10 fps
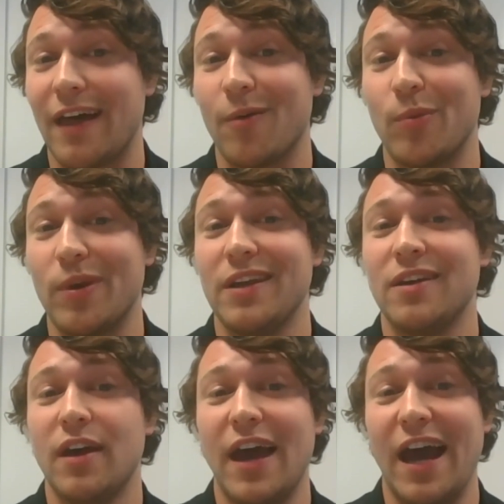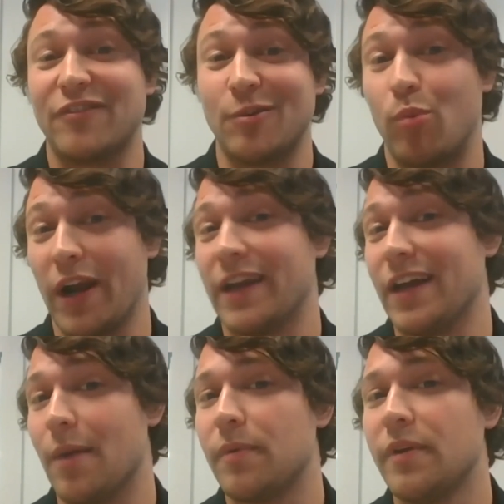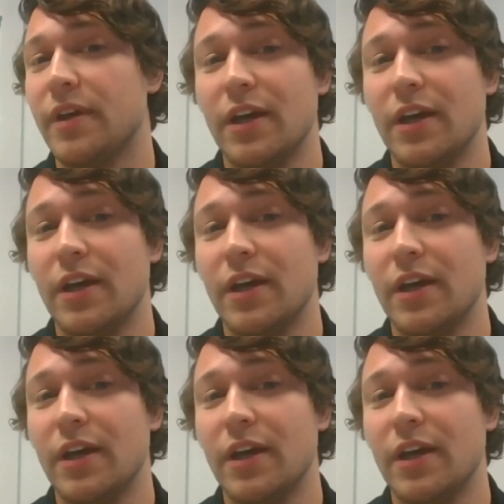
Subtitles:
that we have to break up.